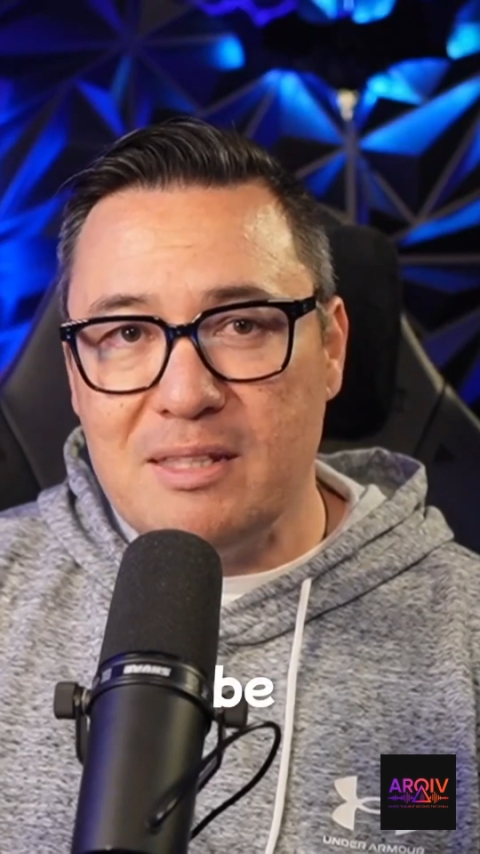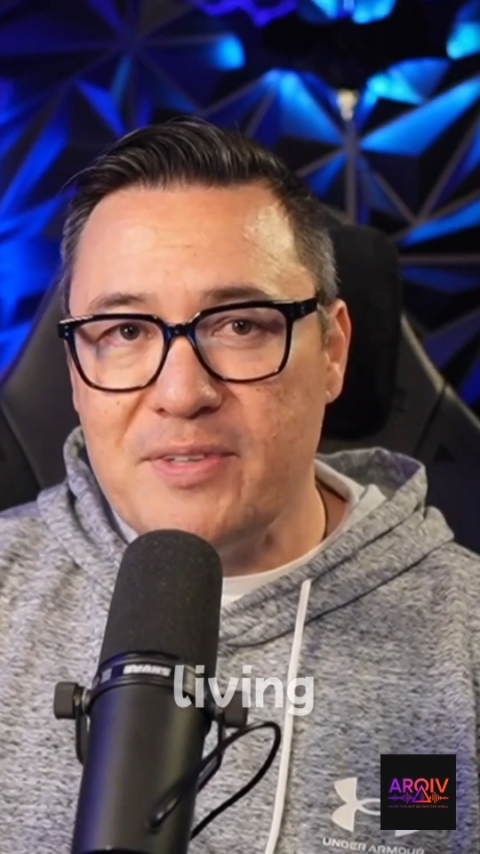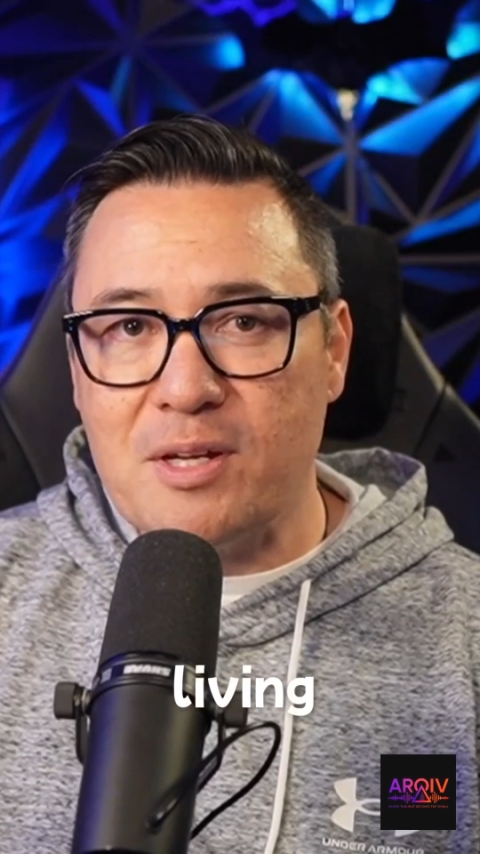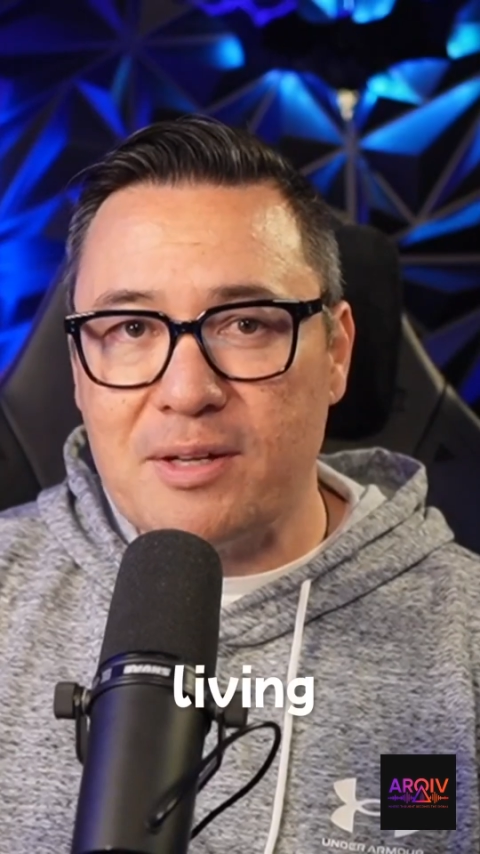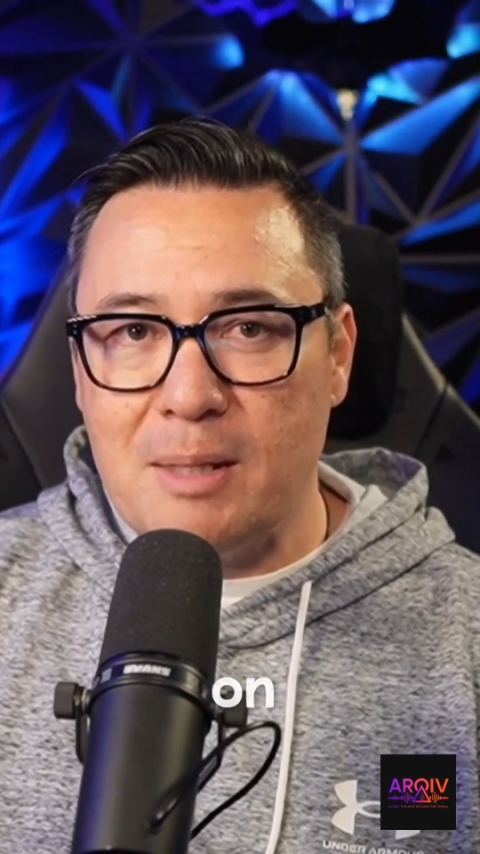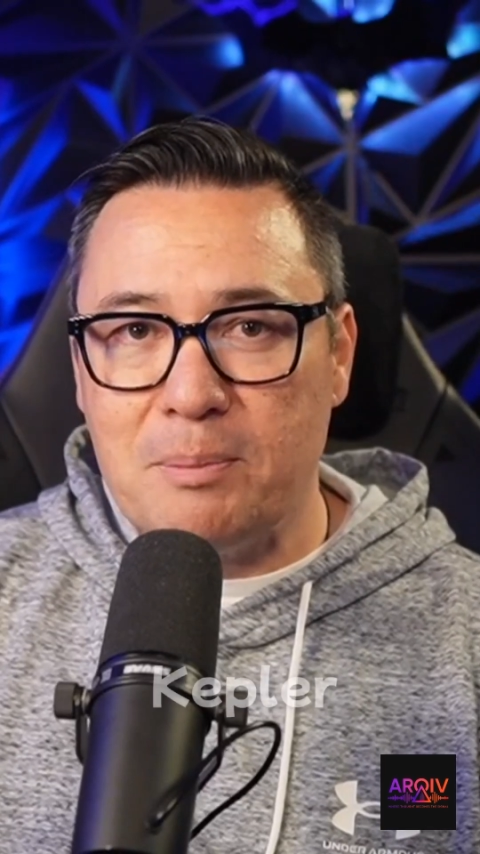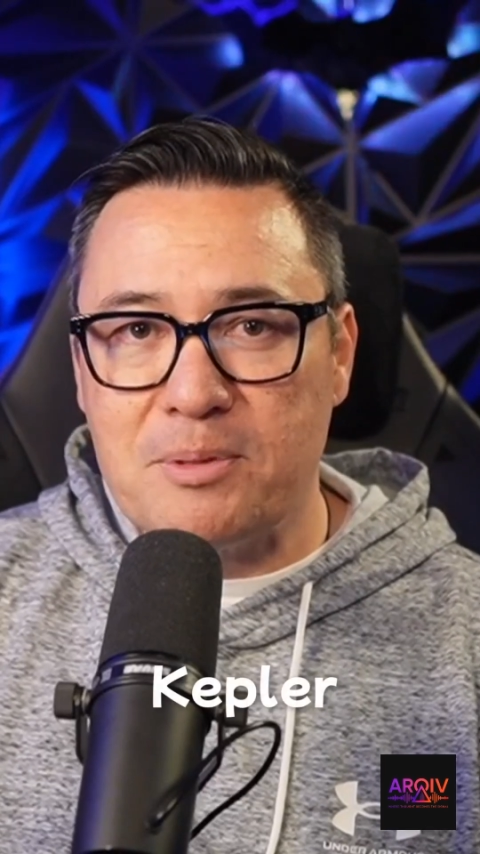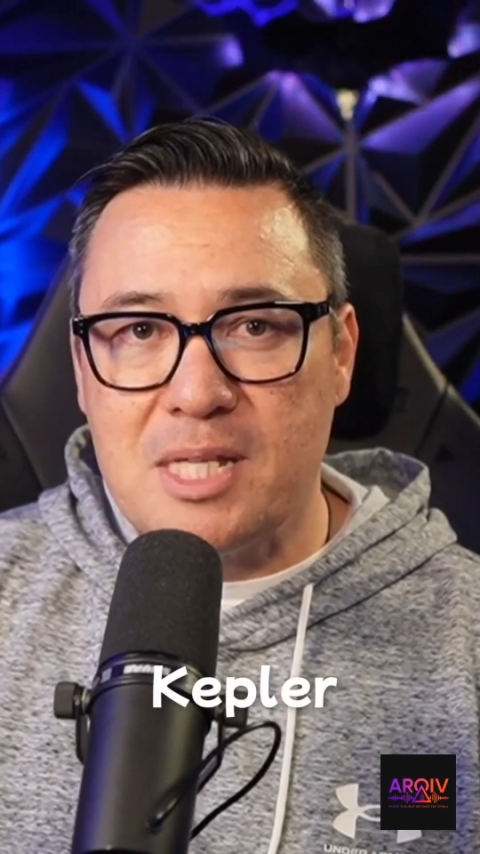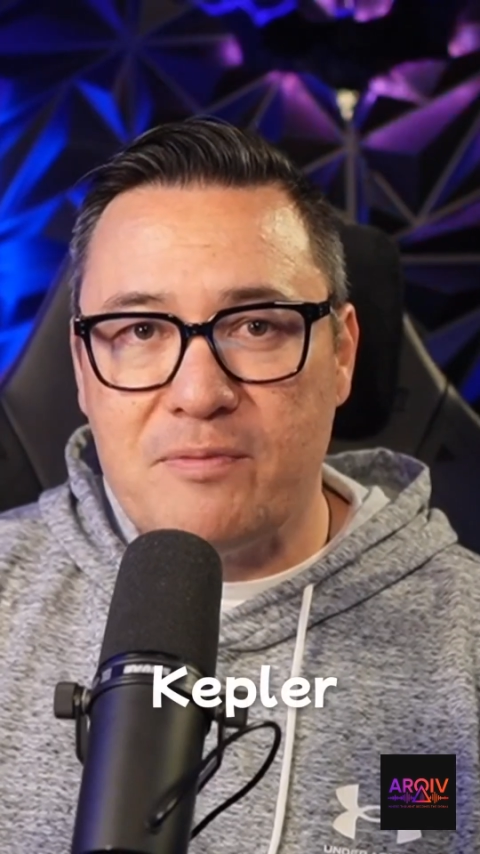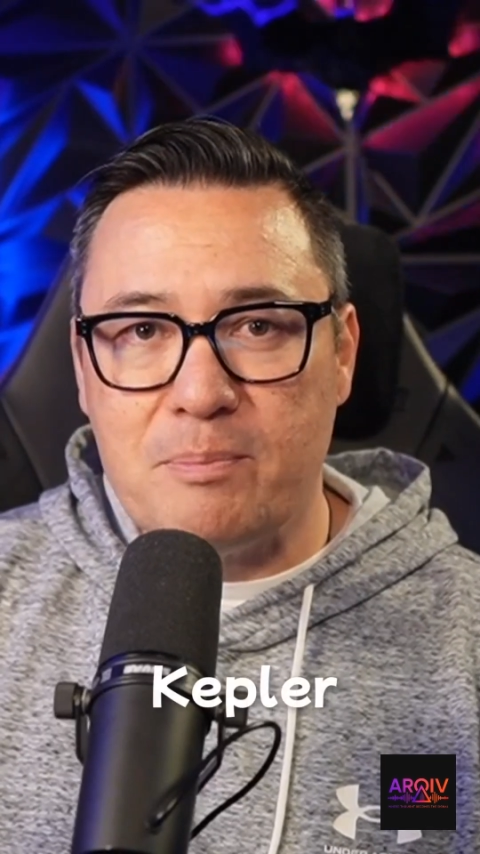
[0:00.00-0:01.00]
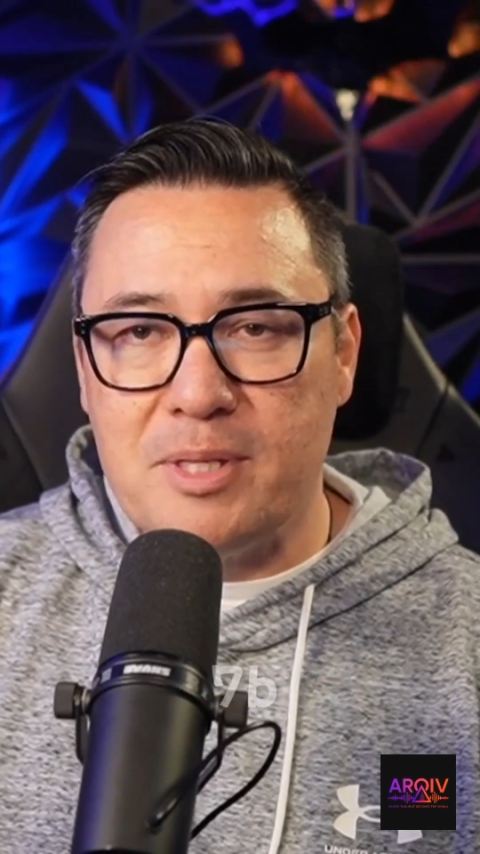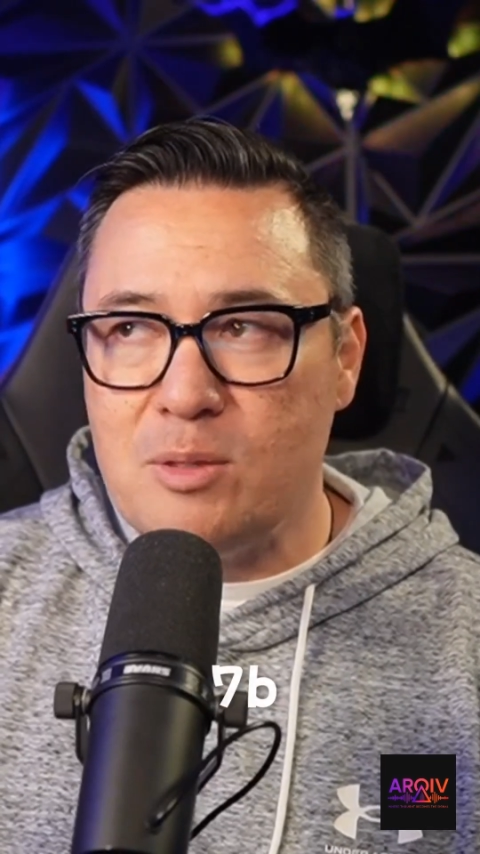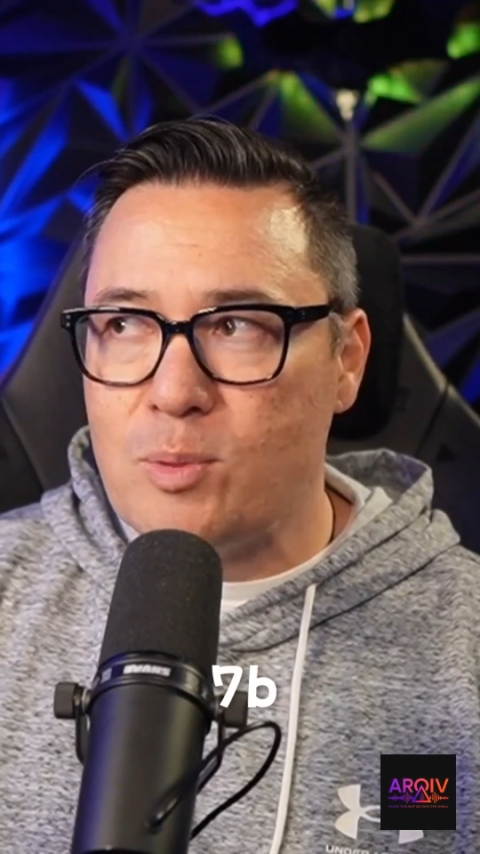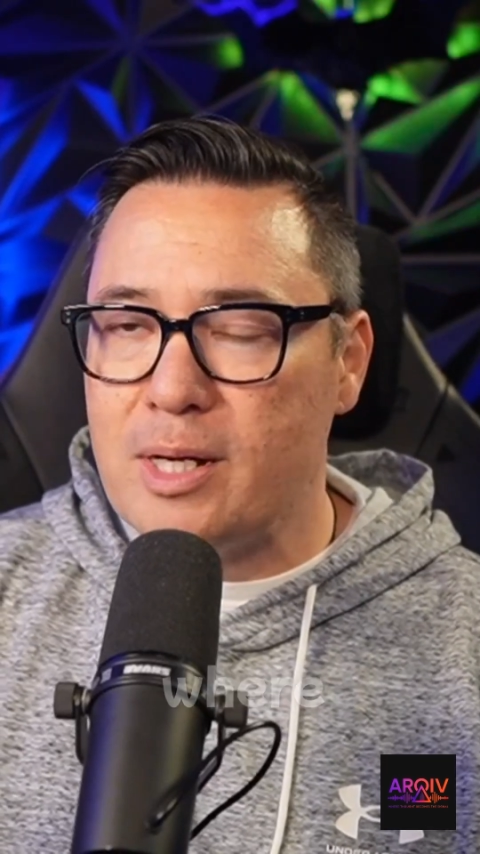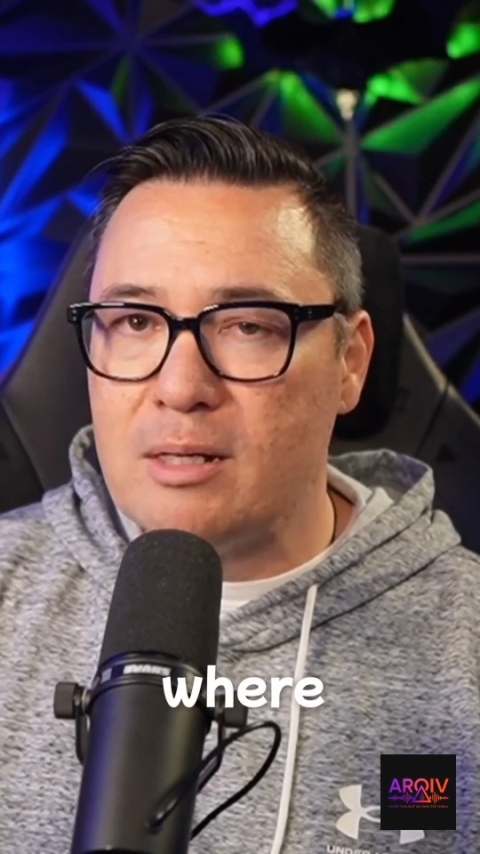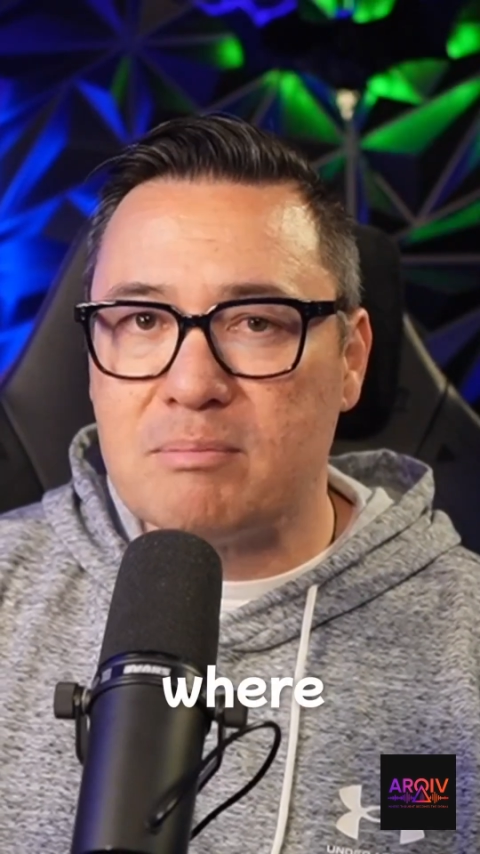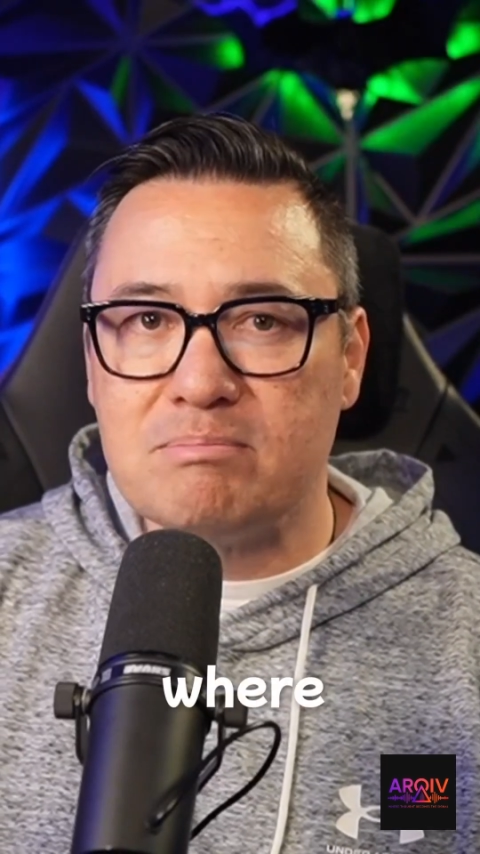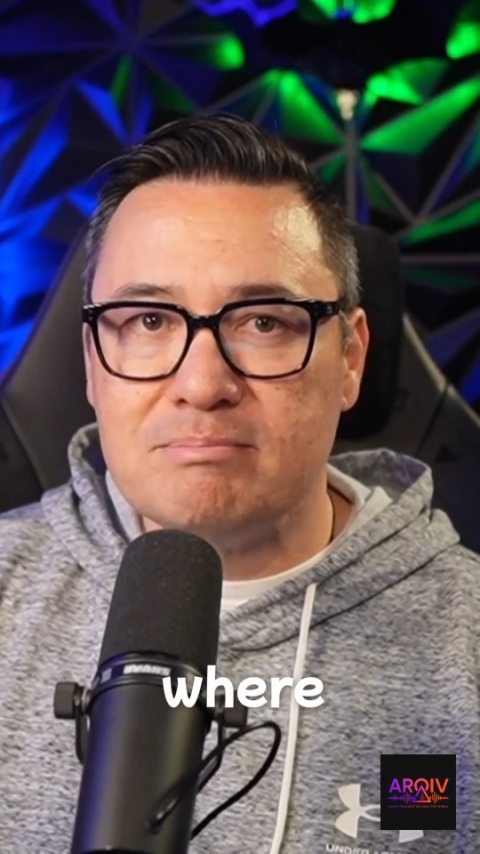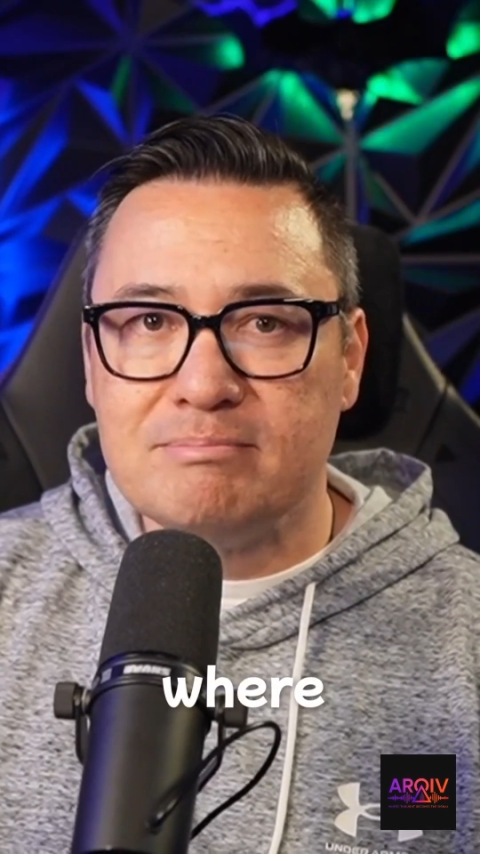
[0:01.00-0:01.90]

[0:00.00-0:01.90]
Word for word: living on Kepler 7b where